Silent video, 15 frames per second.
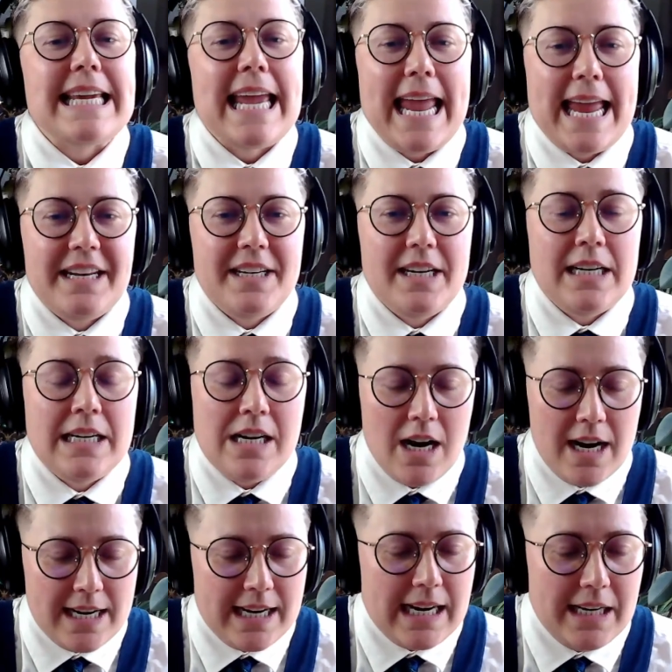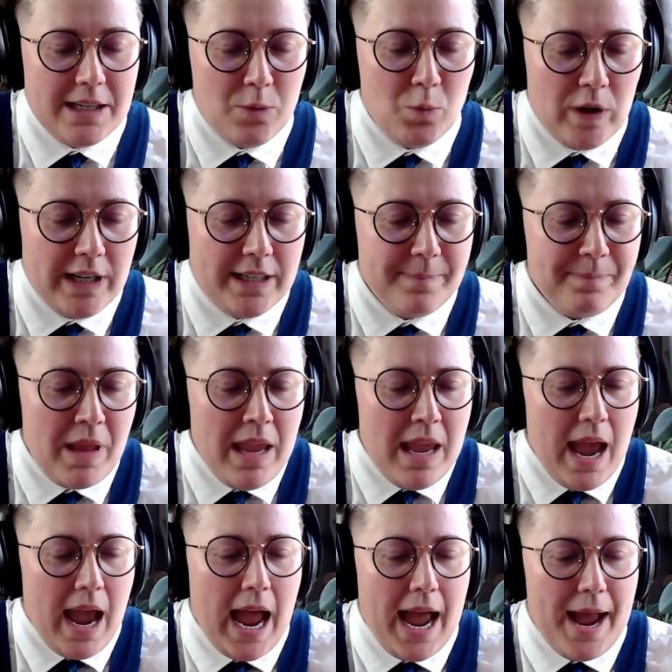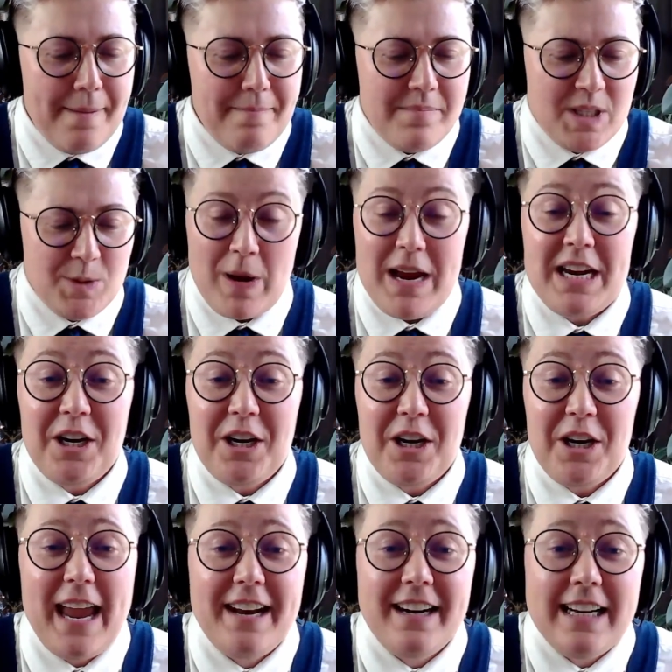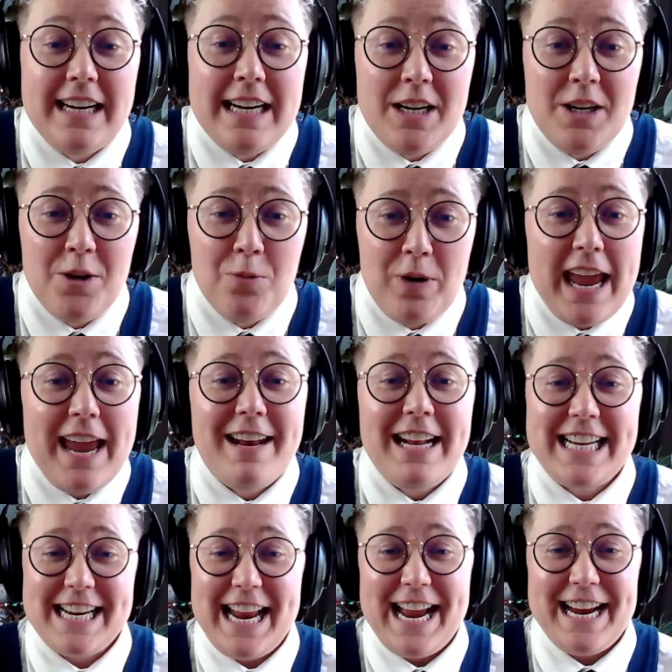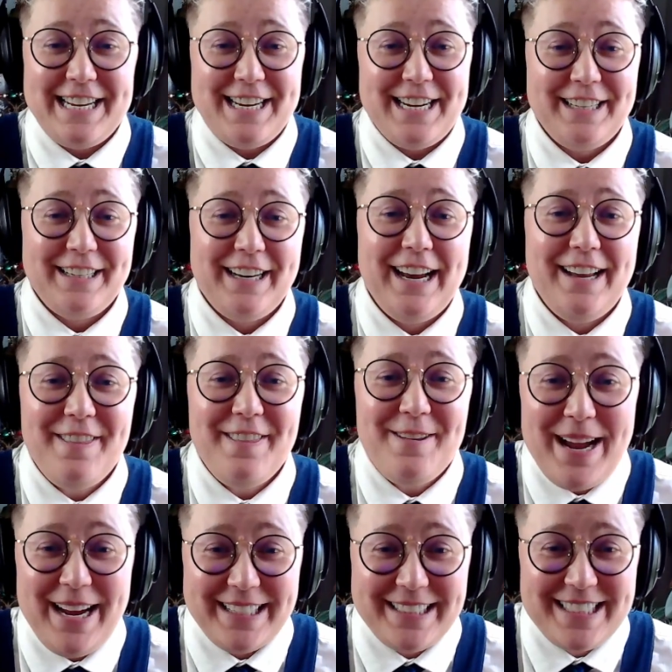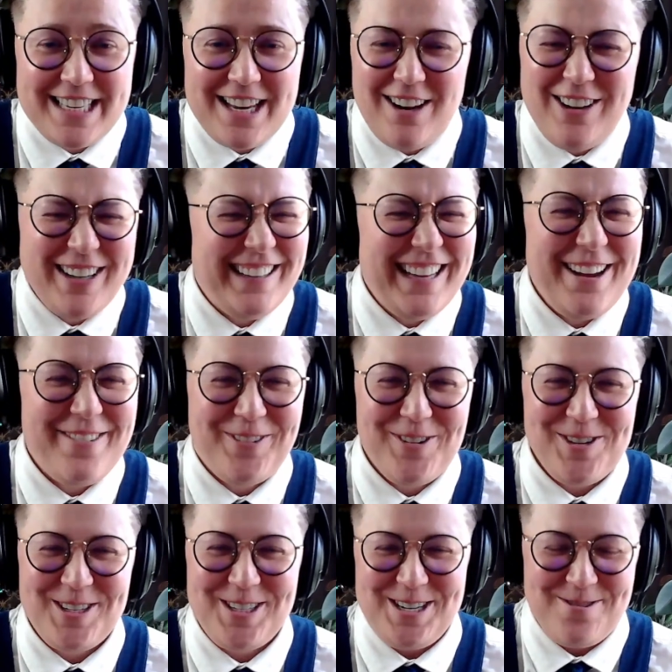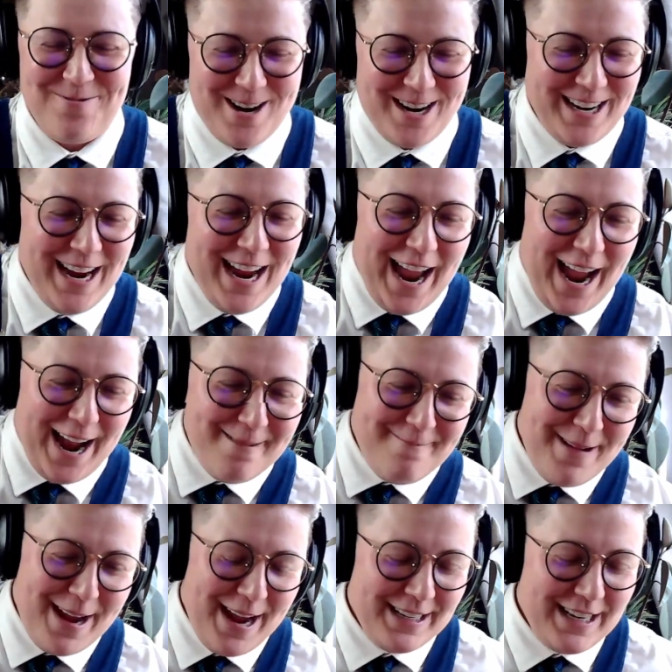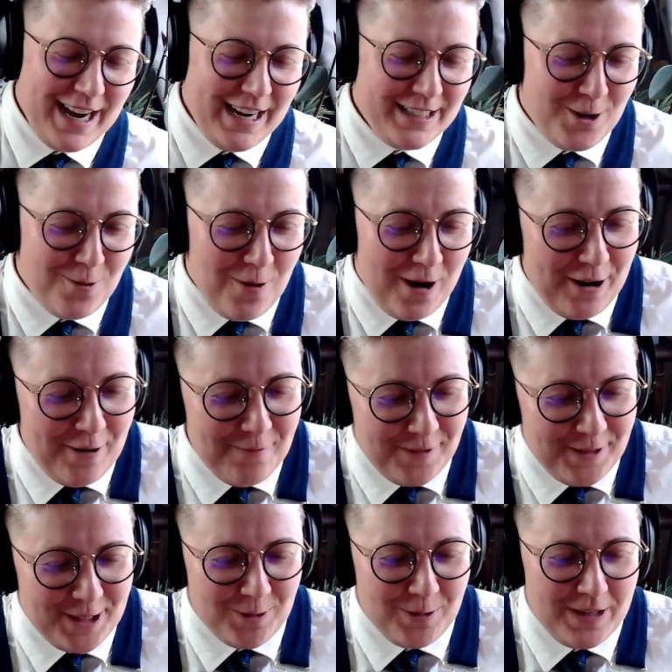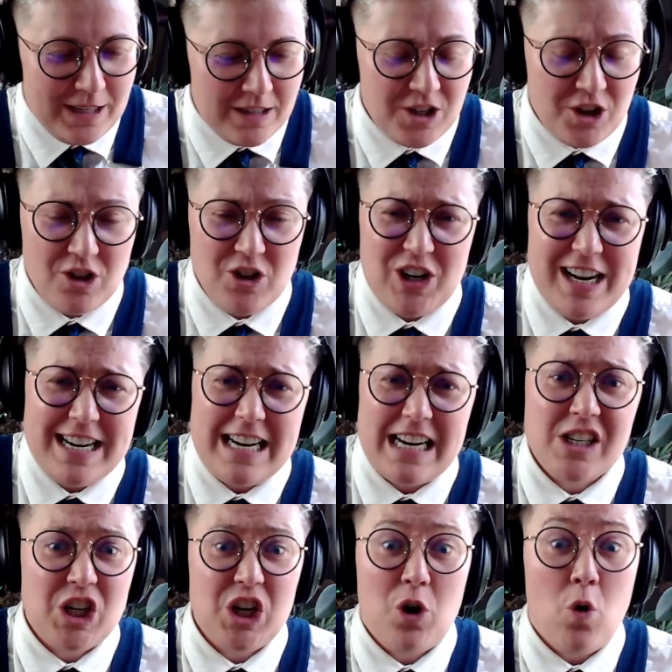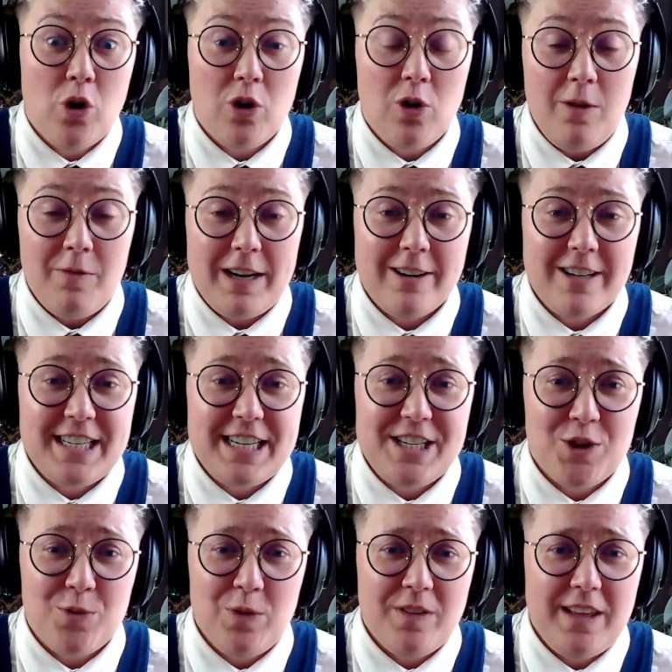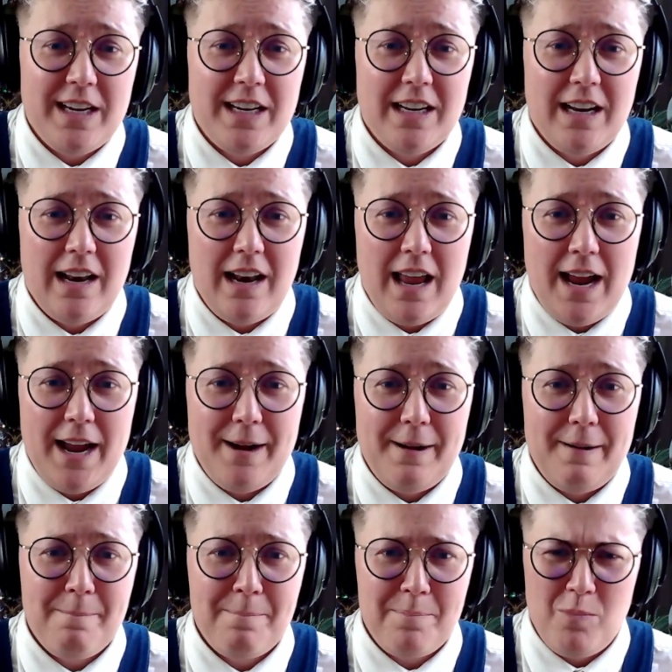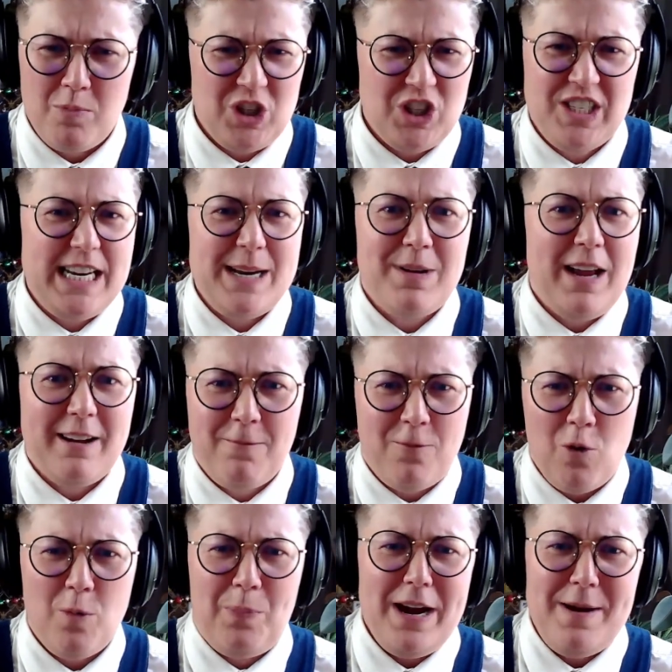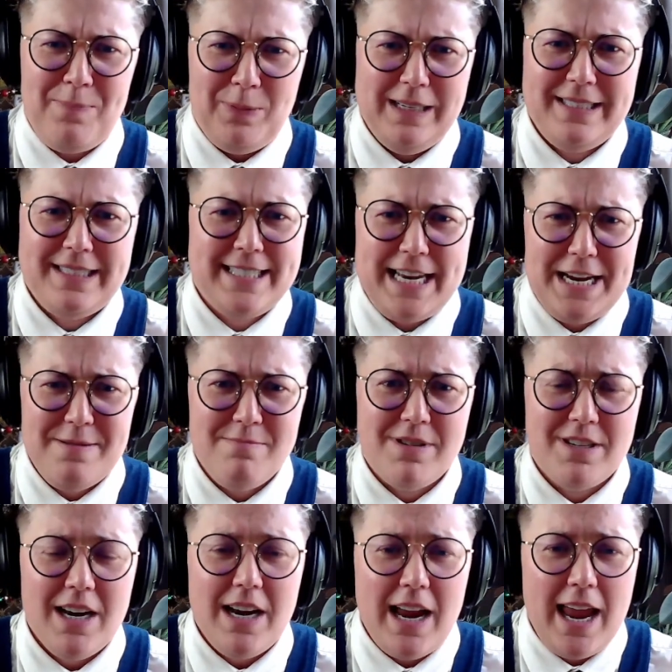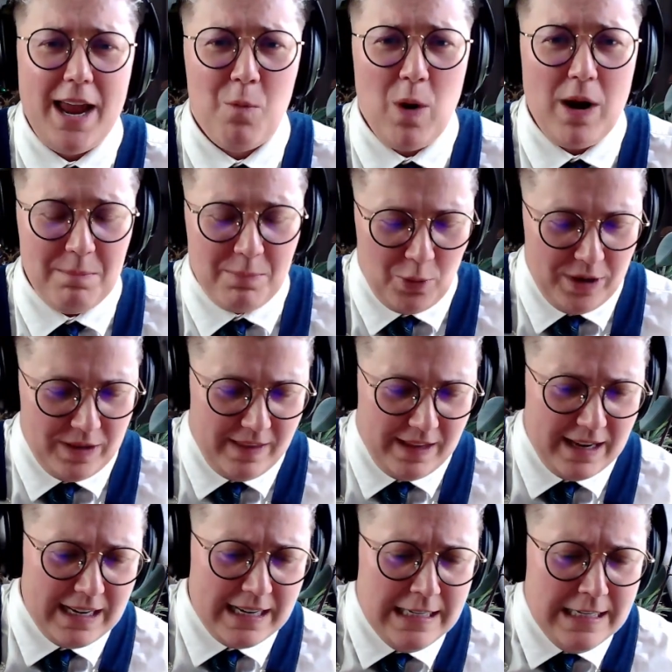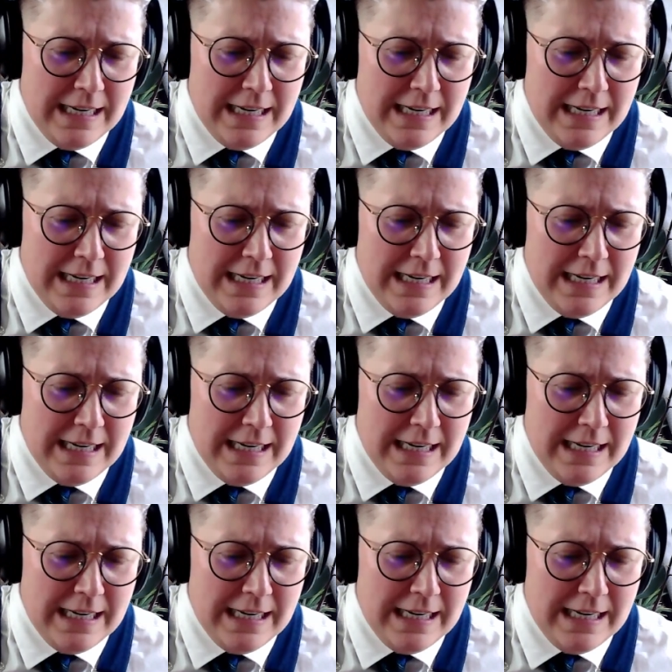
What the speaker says: Canada. I can't wait. Speaking of Canada, we had a Canadian in the mix. Look at that for a segue. At 12 this week, because Shoshana, she caught all of our attention with that. She stepped like 4 people, it seemed, at one point there.